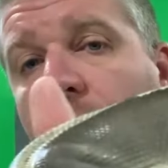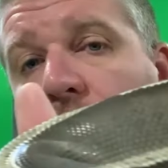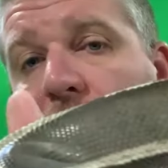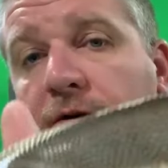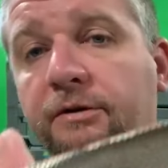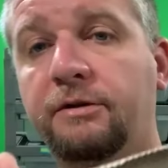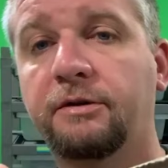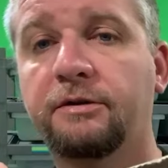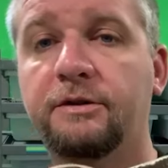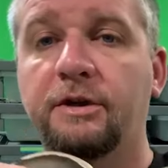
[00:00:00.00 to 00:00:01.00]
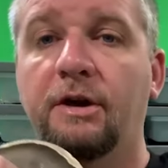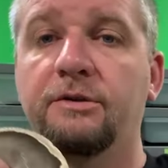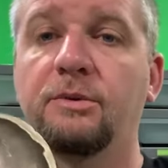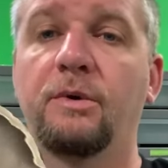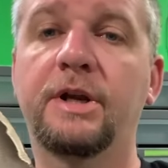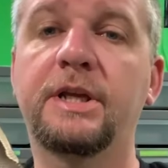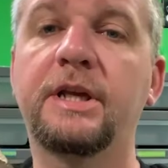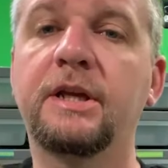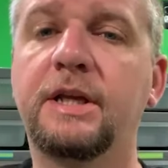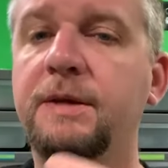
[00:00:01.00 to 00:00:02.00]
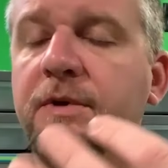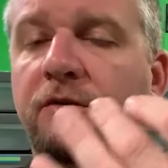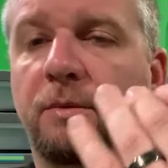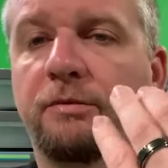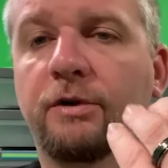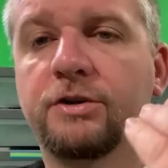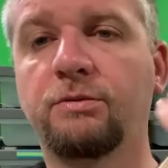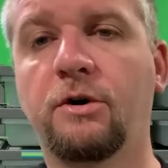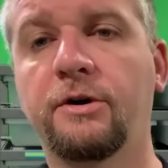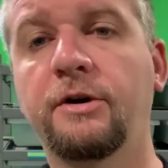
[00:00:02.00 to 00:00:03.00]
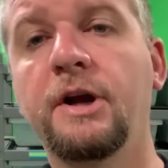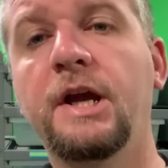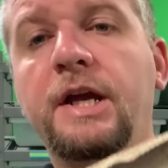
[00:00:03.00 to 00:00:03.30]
water, so you want to keep giving them fresh water.